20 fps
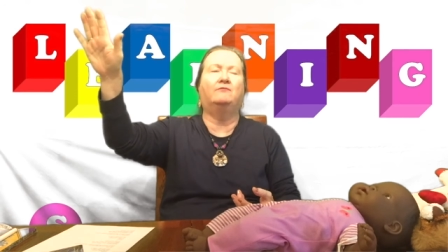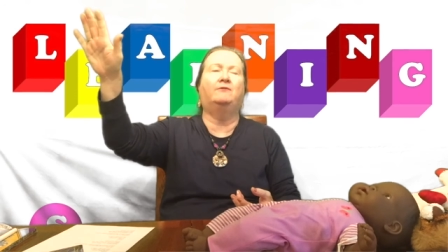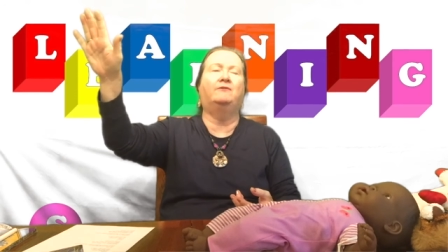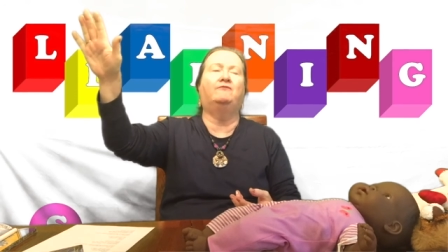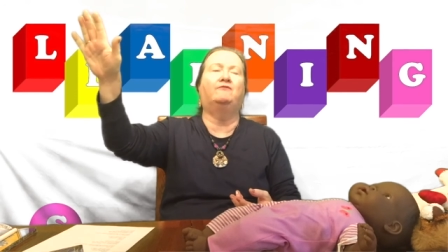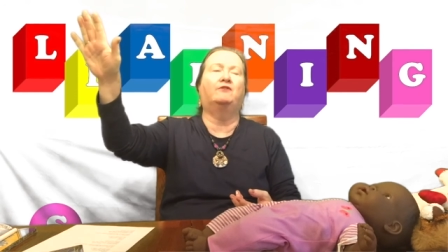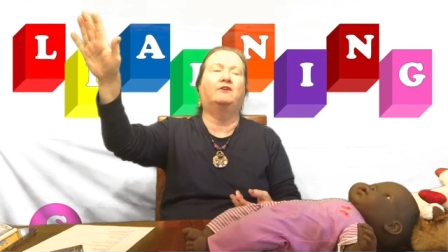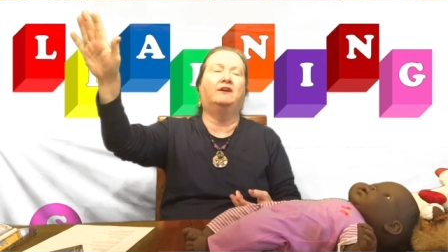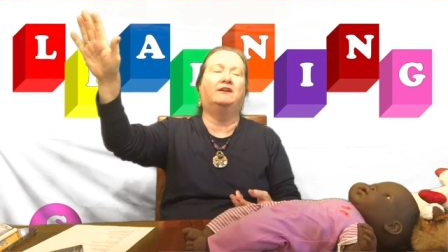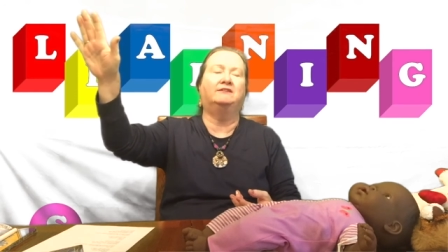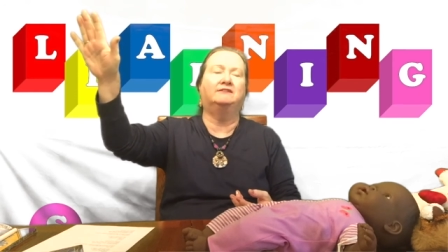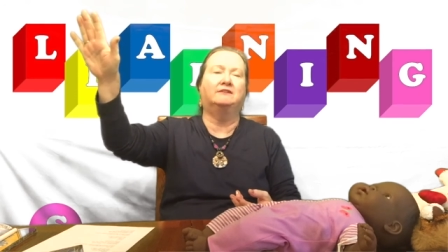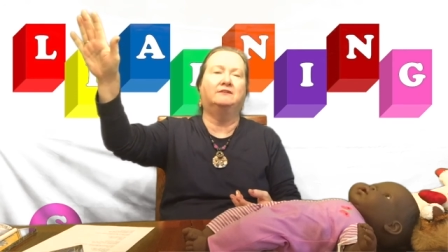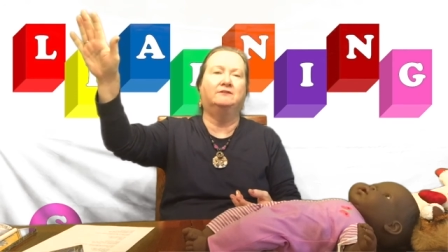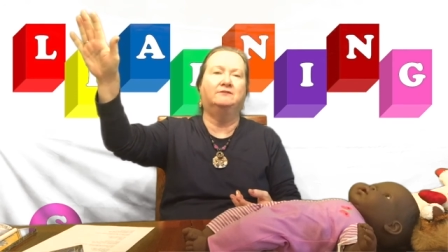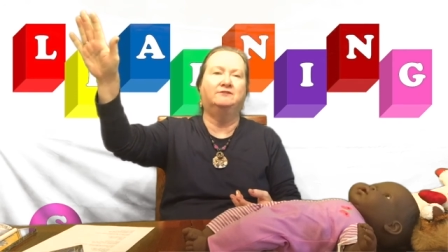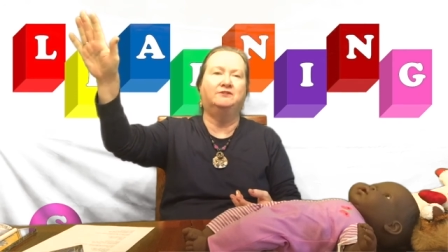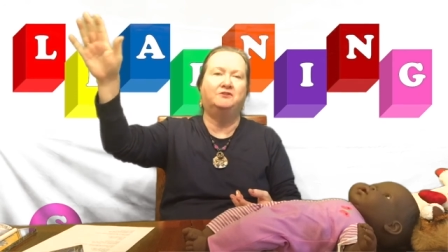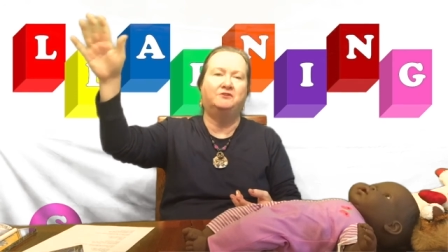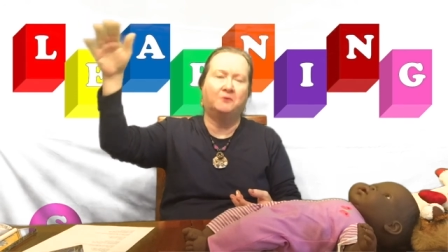we forgot to
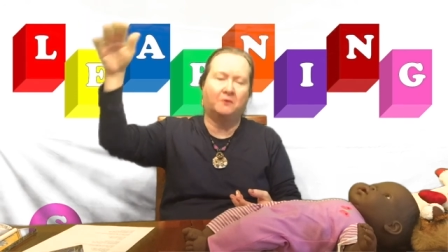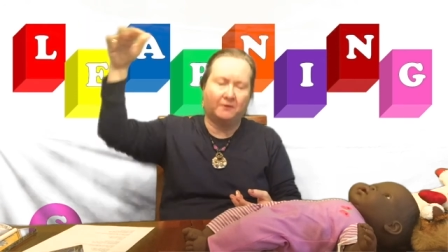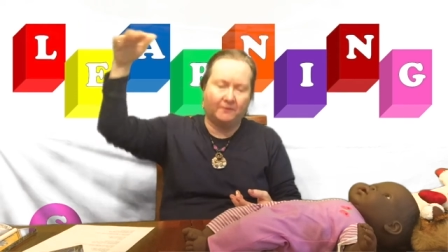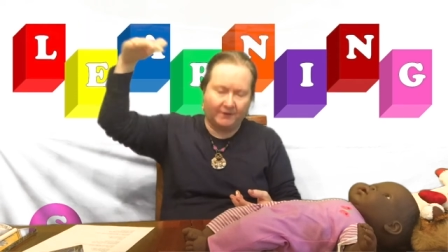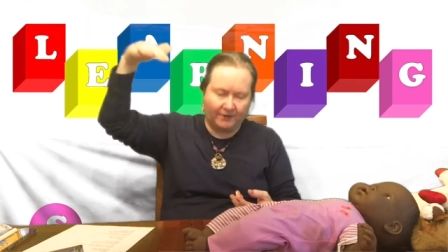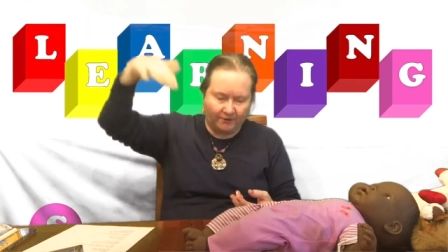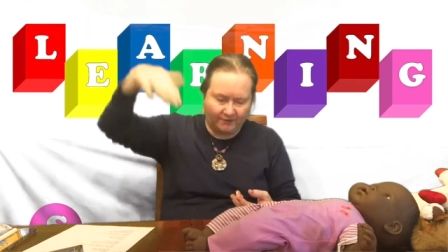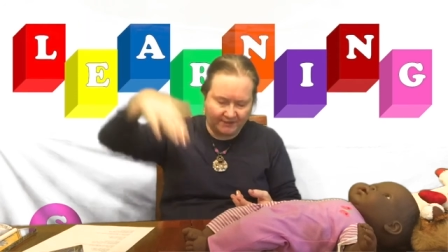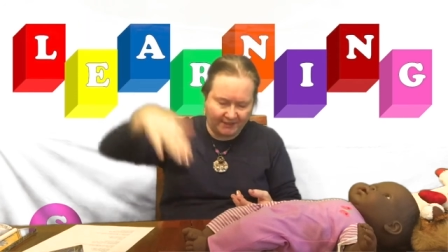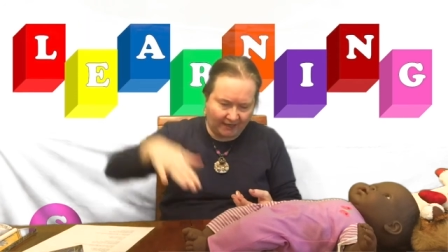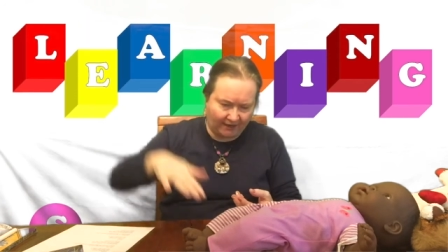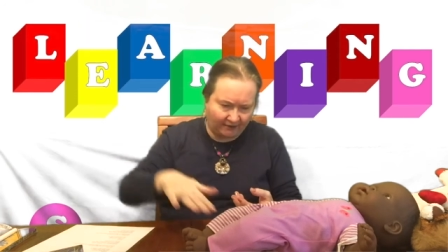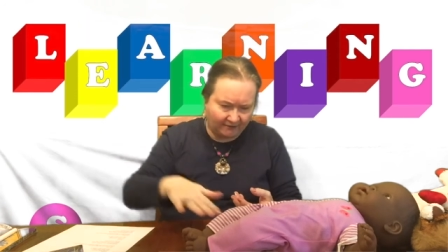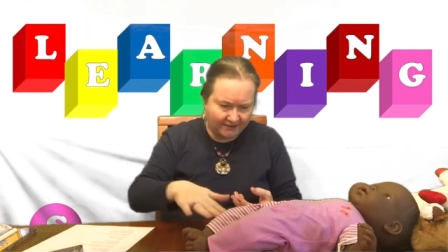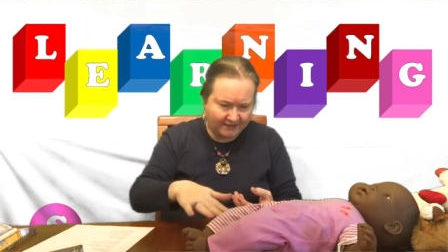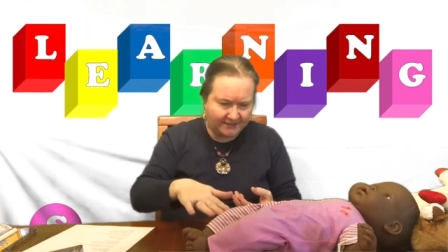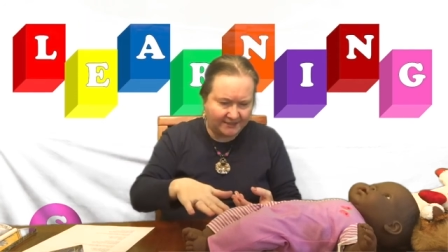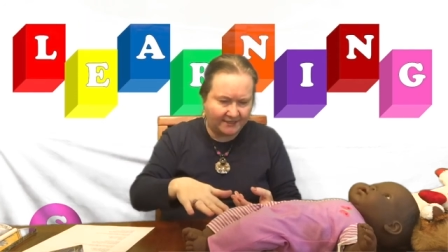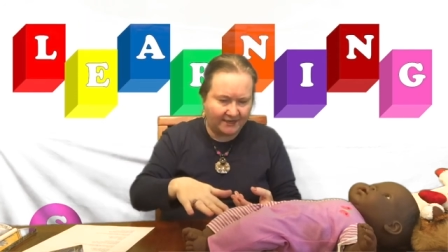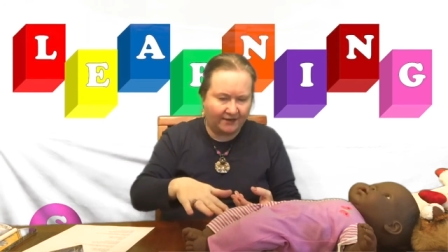close the door, we go down the
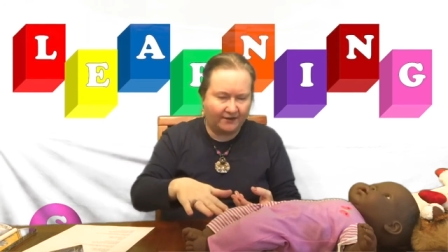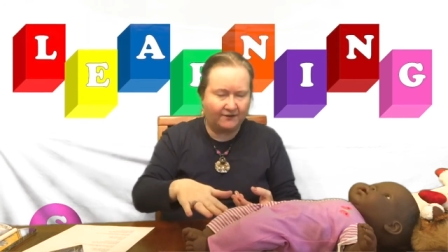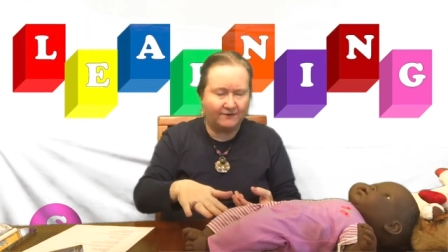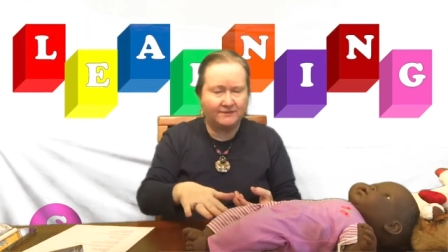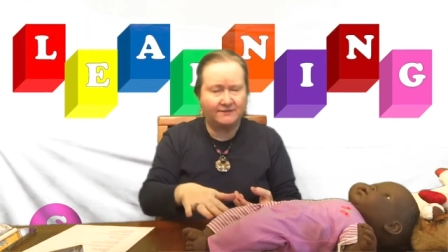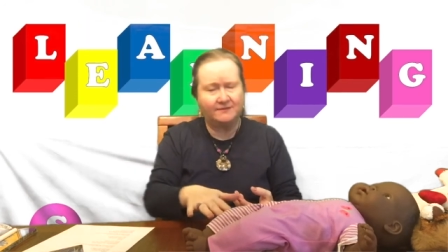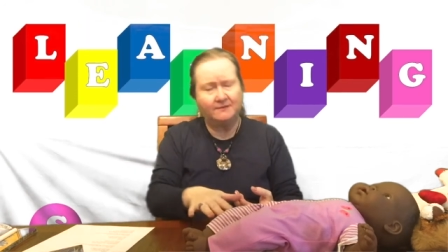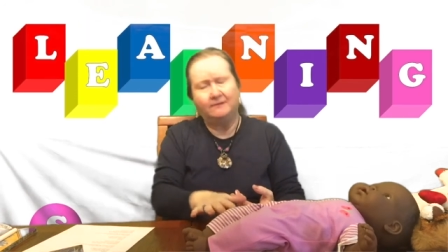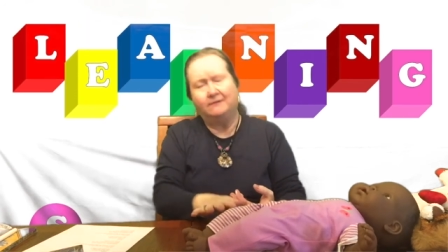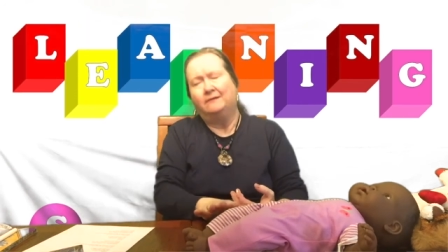stairs,